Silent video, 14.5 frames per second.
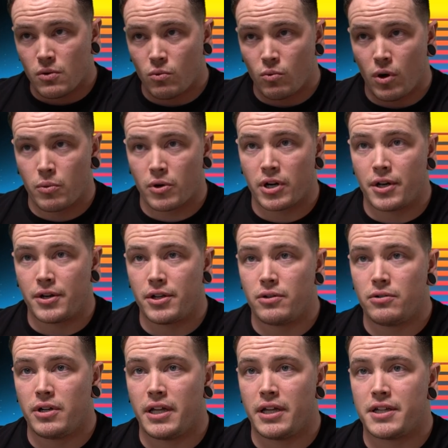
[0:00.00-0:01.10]
what we're gonna
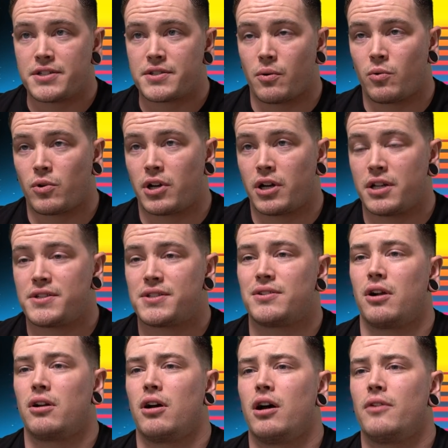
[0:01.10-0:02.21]
do is we're gonna
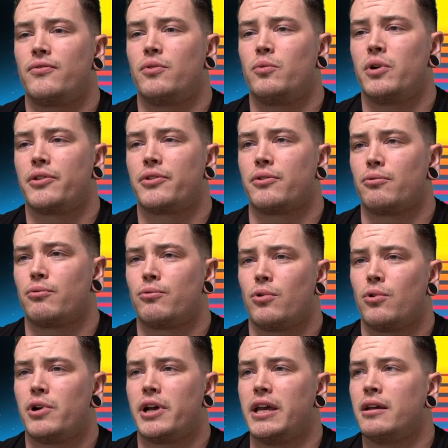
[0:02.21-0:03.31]
start off with
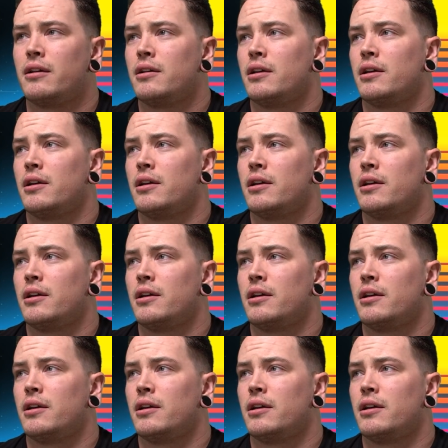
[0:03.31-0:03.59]
Roy.